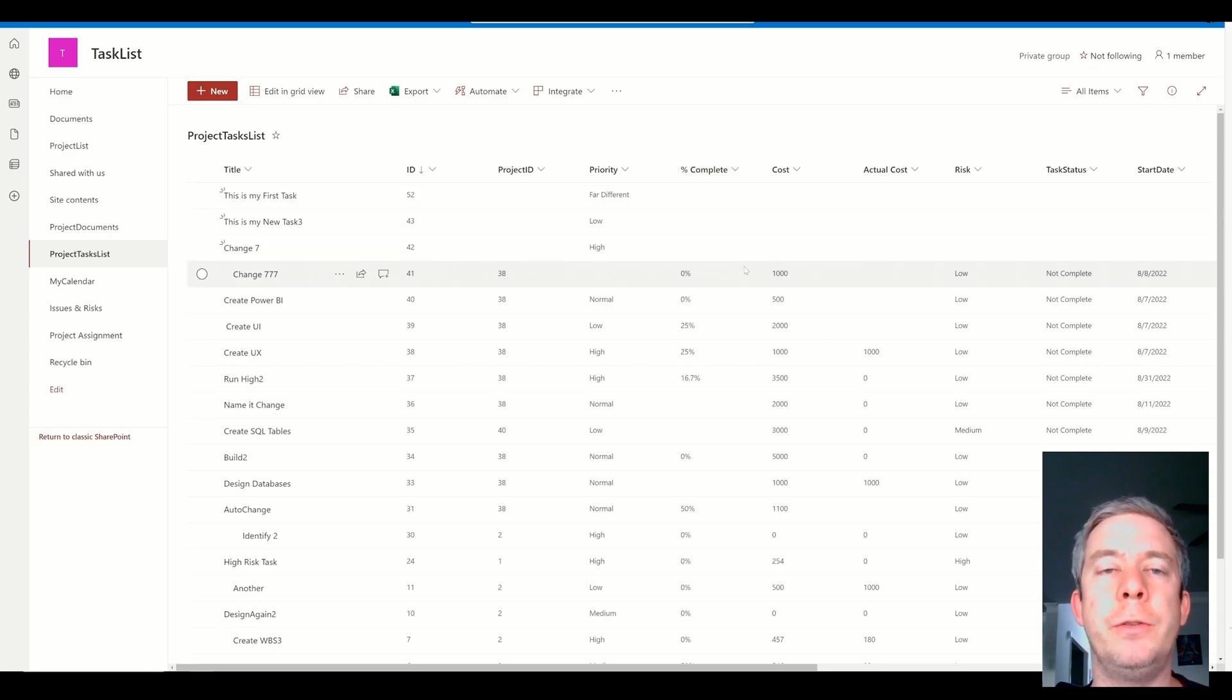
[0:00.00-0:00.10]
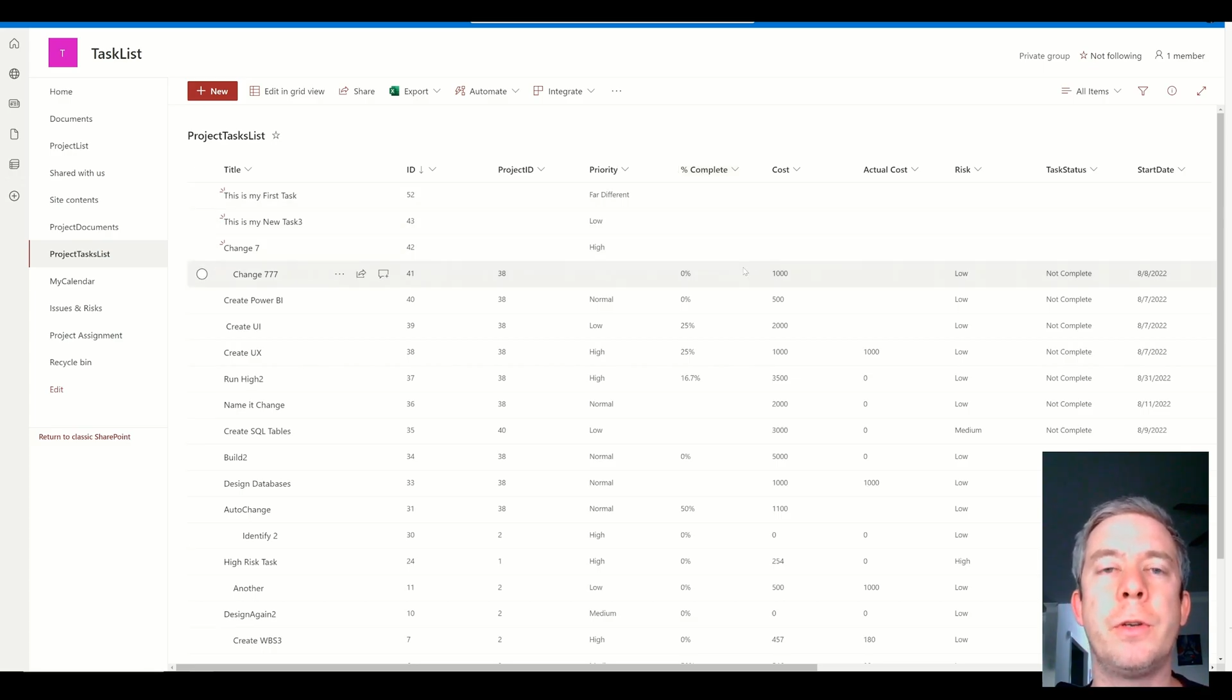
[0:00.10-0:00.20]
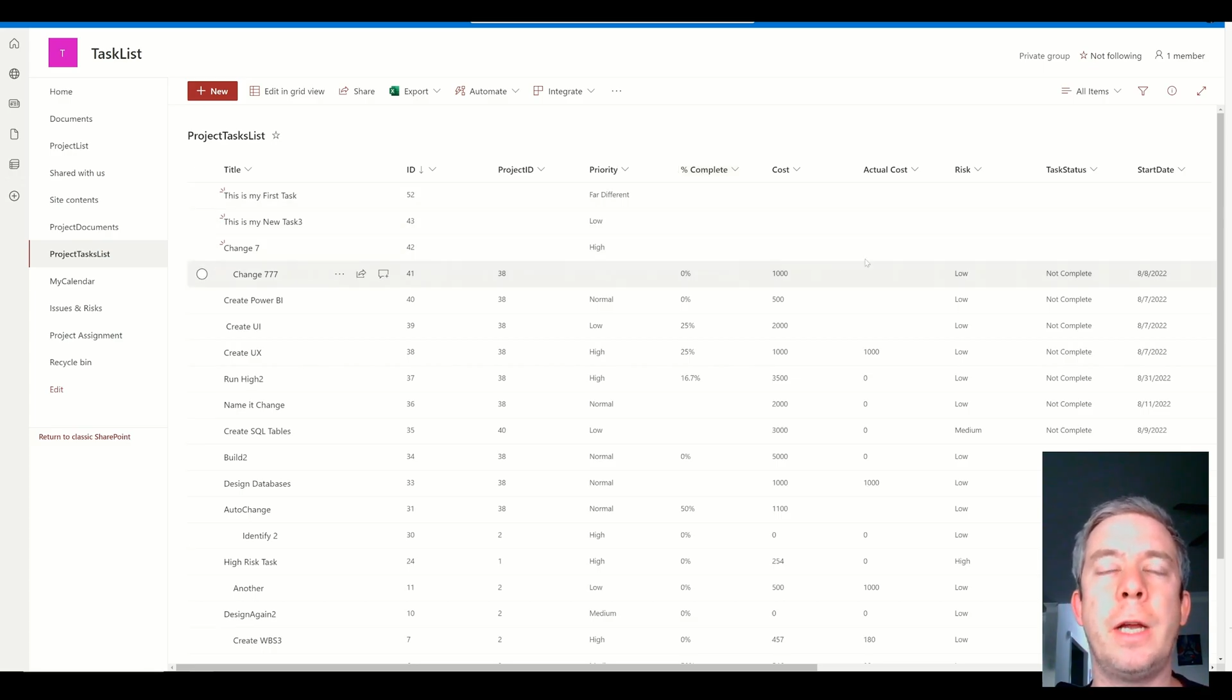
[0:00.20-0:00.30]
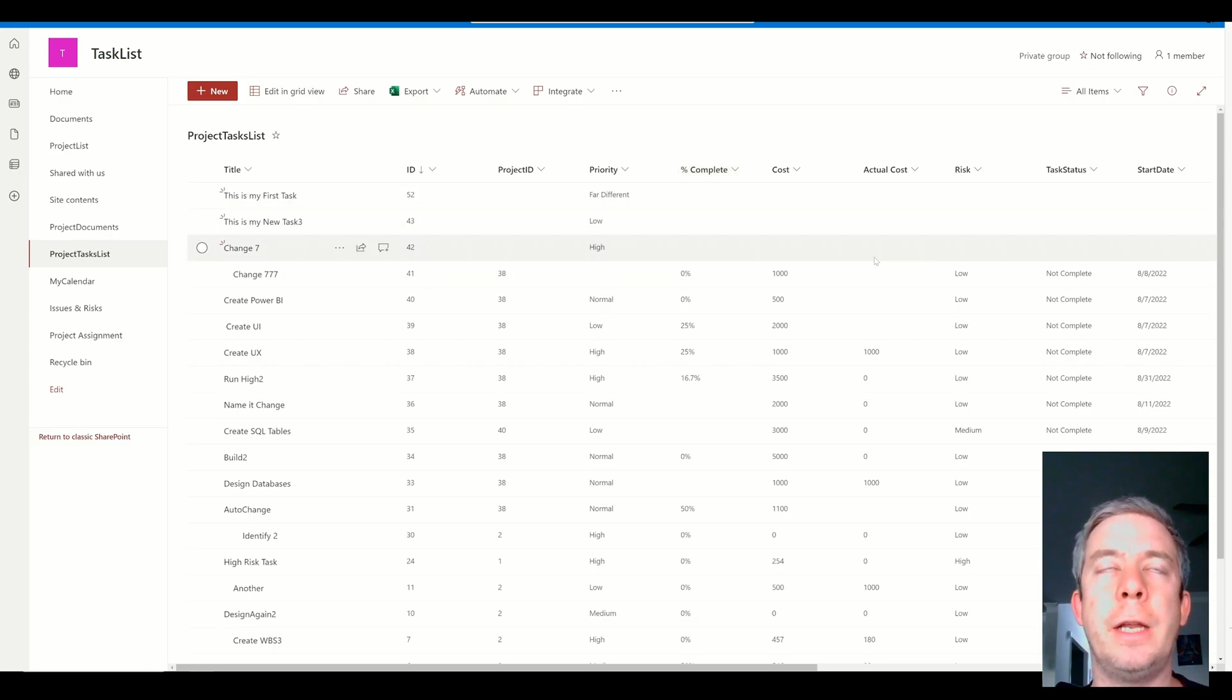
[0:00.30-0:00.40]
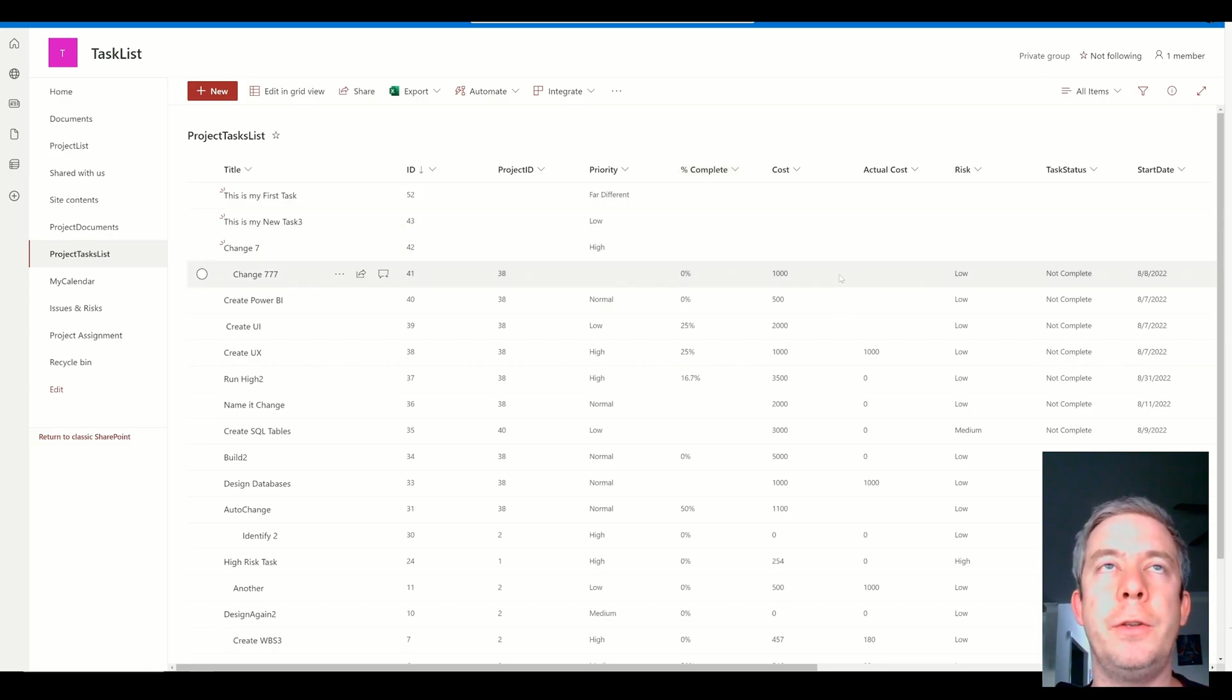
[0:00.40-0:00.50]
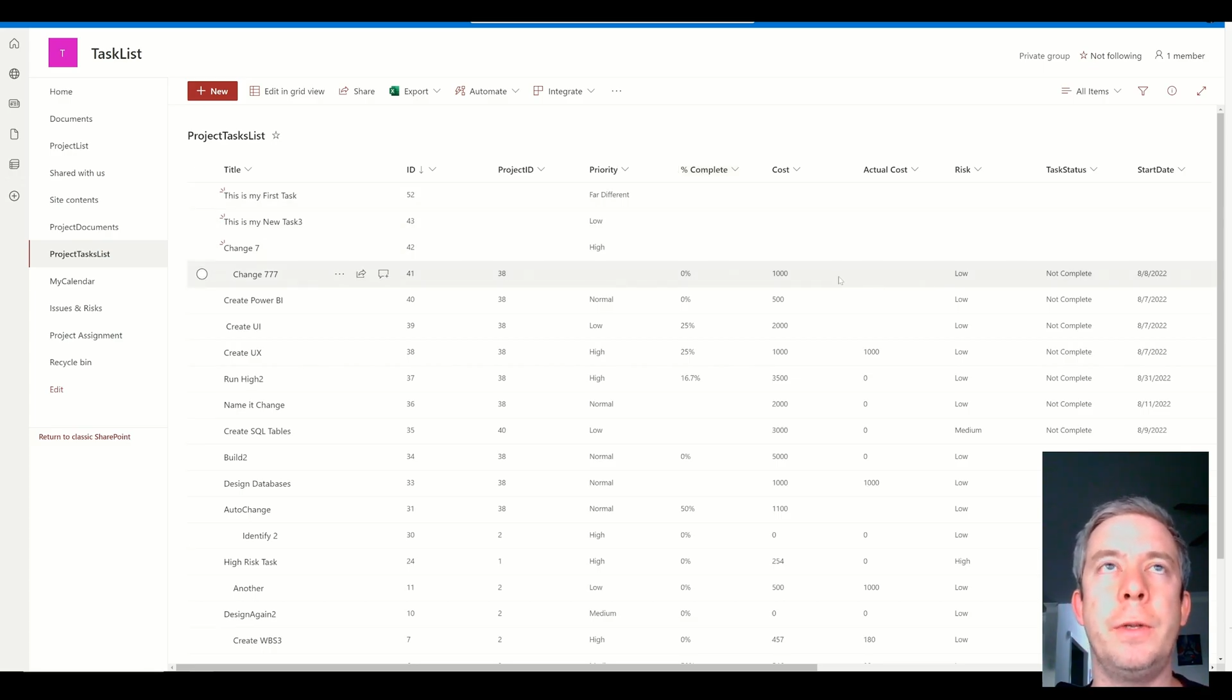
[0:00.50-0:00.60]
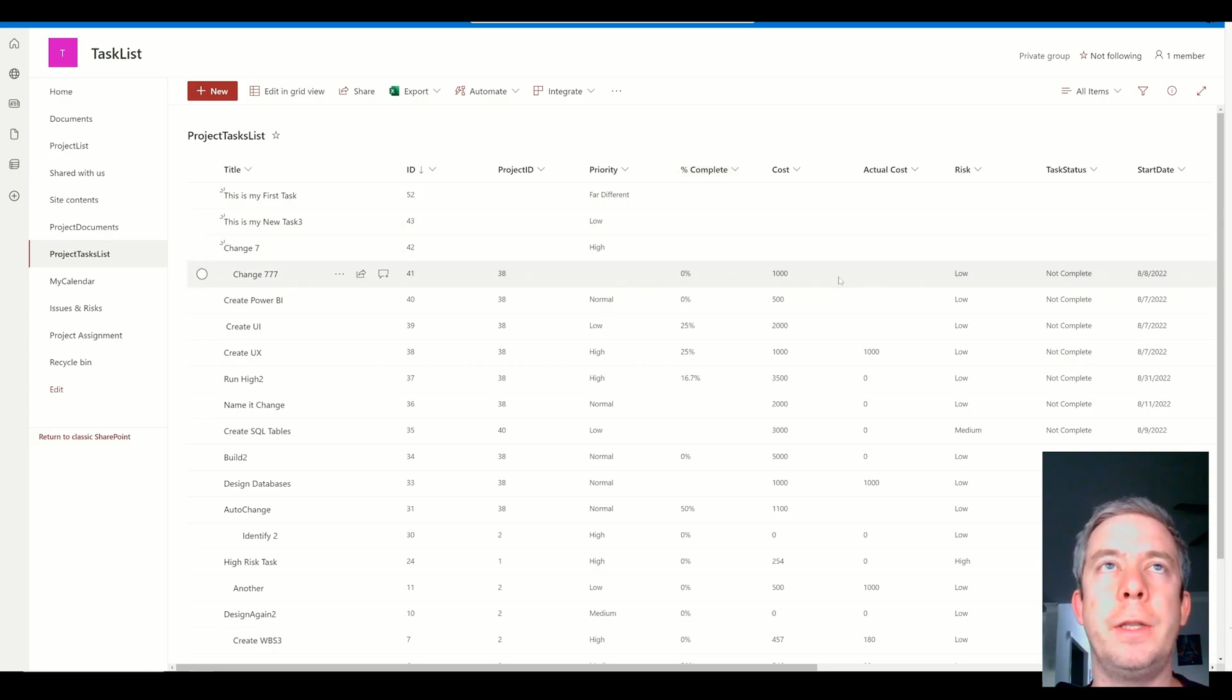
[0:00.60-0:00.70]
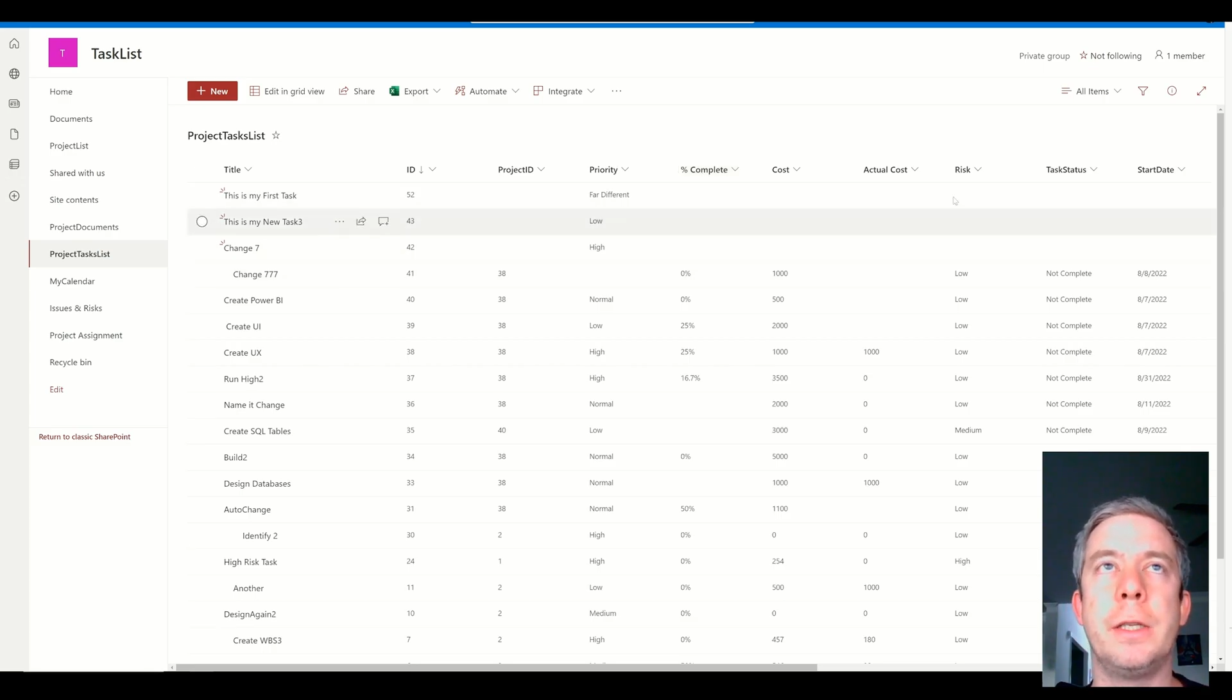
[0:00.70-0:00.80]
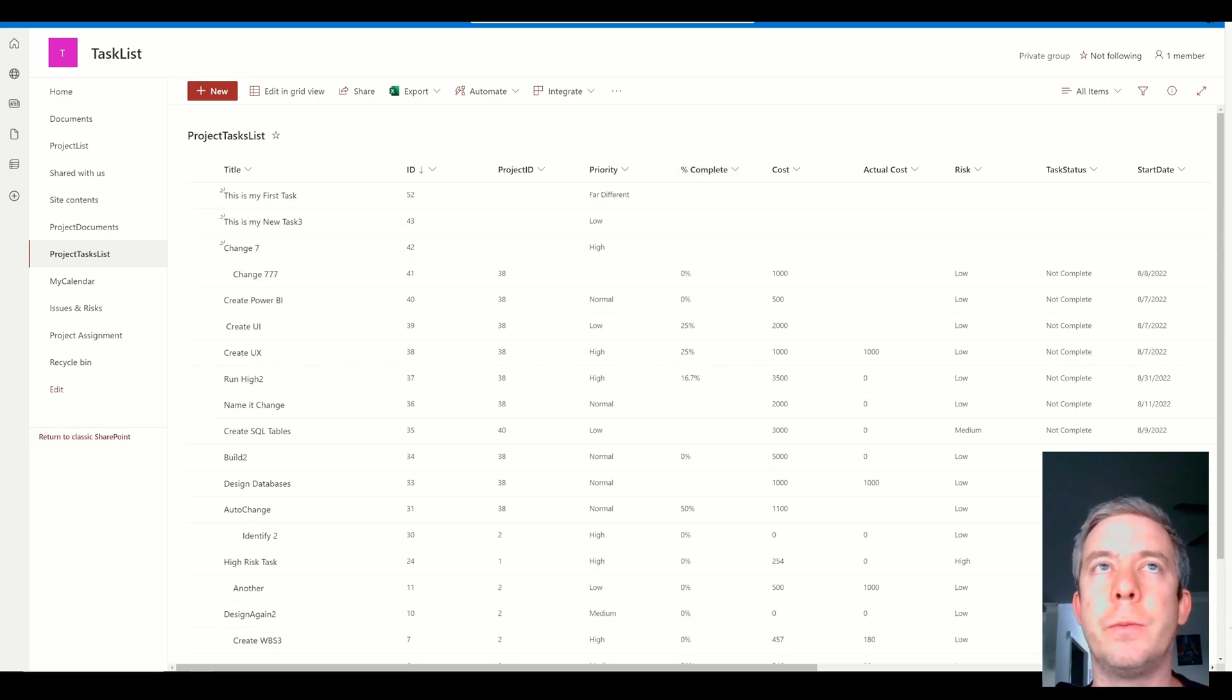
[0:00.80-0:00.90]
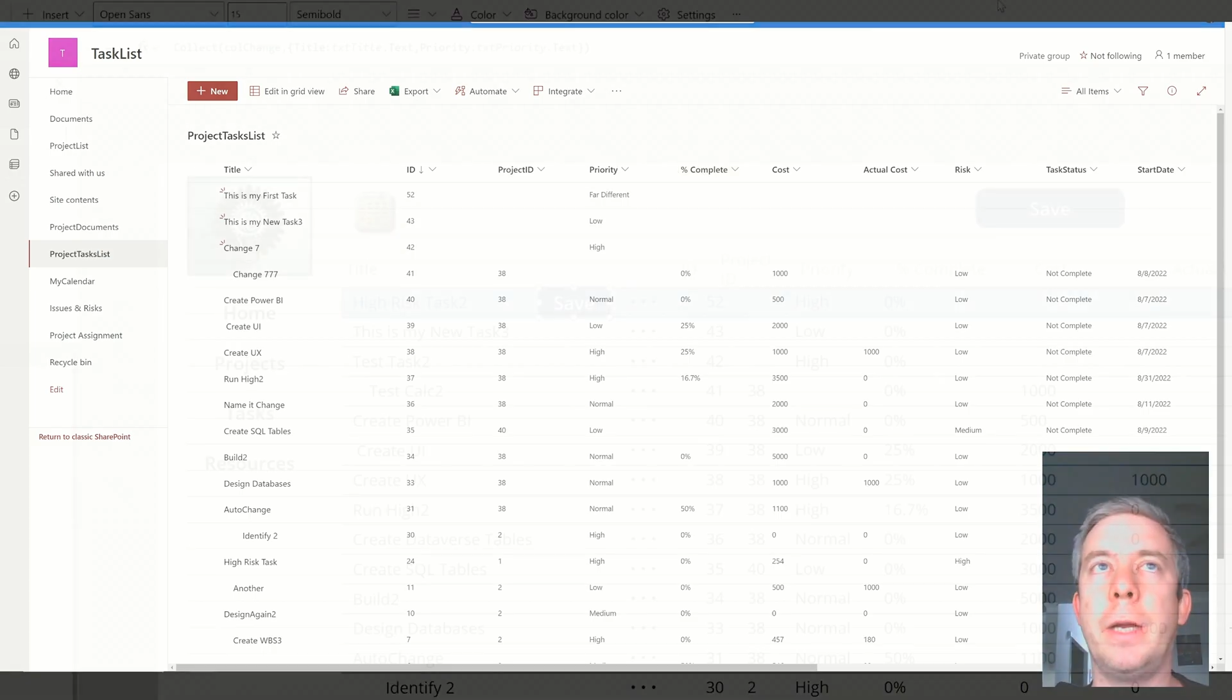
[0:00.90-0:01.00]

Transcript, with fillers: try and do it this